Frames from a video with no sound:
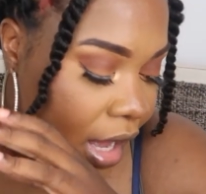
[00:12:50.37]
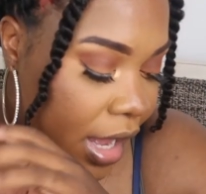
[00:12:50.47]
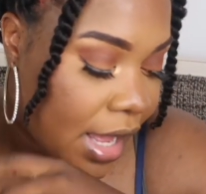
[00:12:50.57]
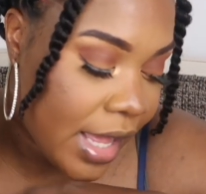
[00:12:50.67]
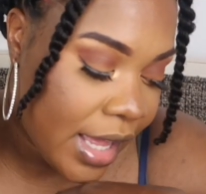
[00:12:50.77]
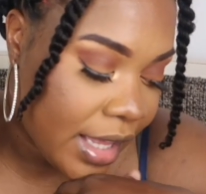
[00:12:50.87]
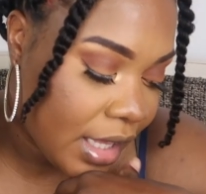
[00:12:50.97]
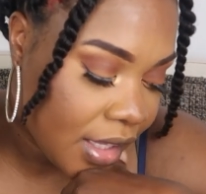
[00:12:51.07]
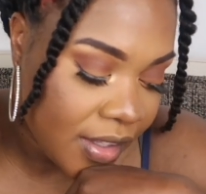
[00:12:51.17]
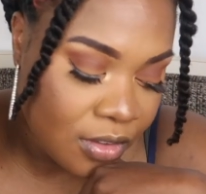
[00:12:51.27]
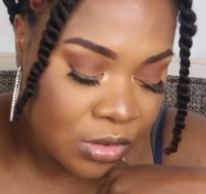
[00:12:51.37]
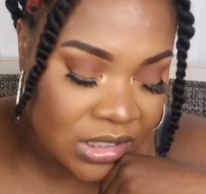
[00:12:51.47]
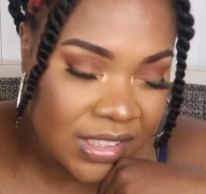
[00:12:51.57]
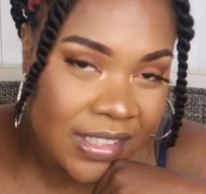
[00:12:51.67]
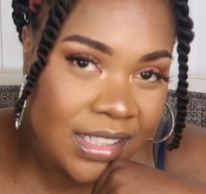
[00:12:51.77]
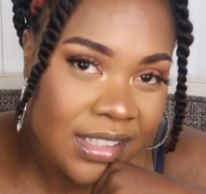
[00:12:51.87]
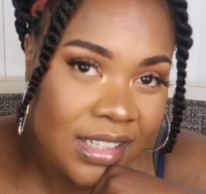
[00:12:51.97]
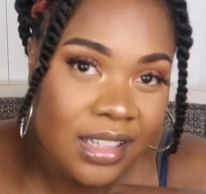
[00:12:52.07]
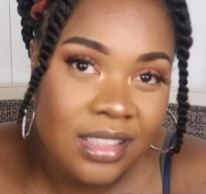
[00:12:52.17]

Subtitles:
I was getting